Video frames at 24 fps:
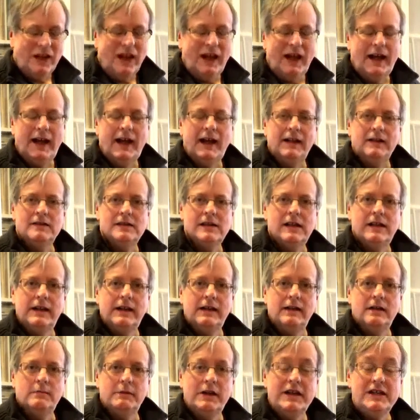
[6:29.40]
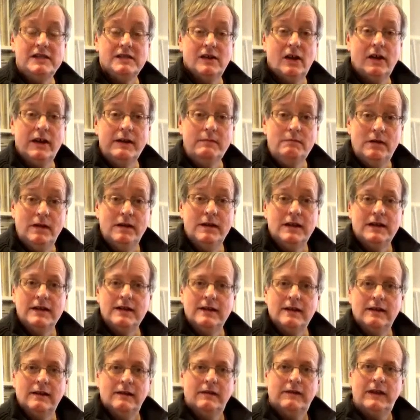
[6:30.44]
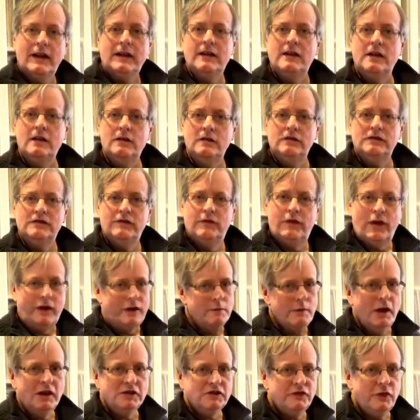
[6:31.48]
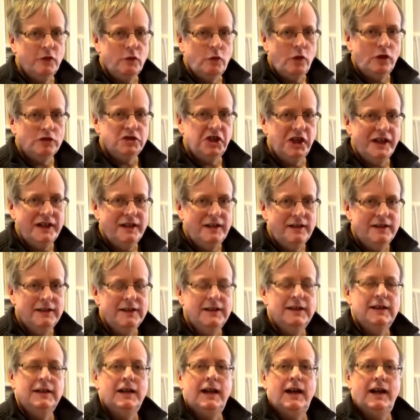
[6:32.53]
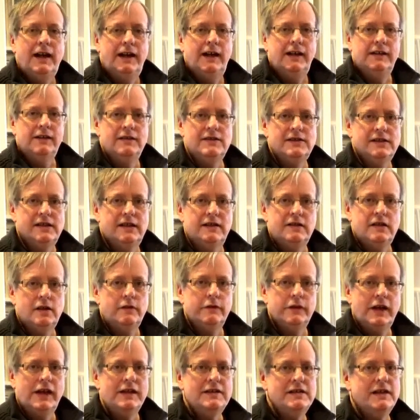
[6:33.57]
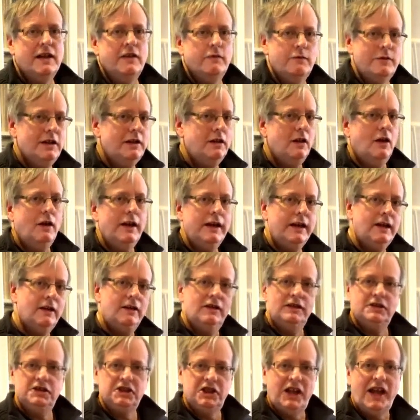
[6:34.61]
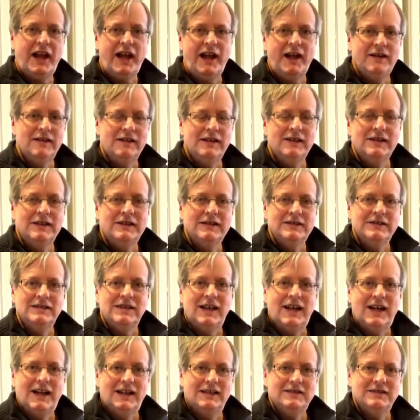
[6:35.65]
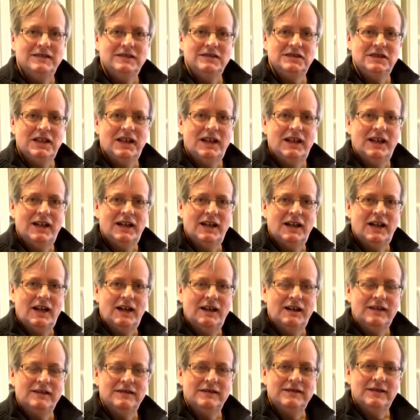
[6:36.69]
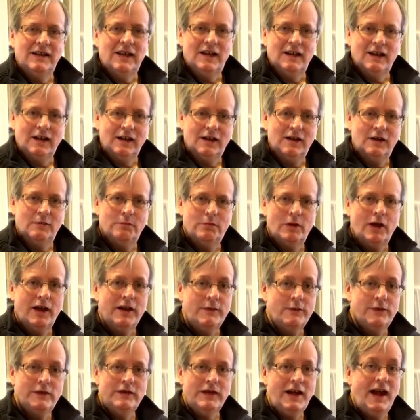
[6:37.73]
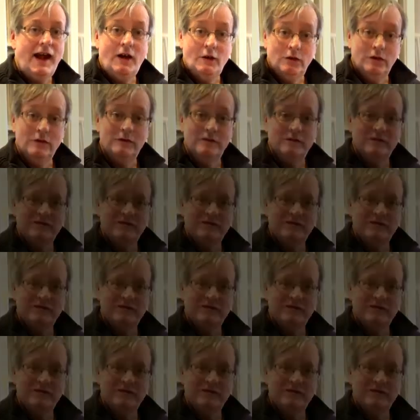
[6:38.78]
And in the meantime, thank you very much for watching, and don't forget to give me a like and a share, and goodbye for now.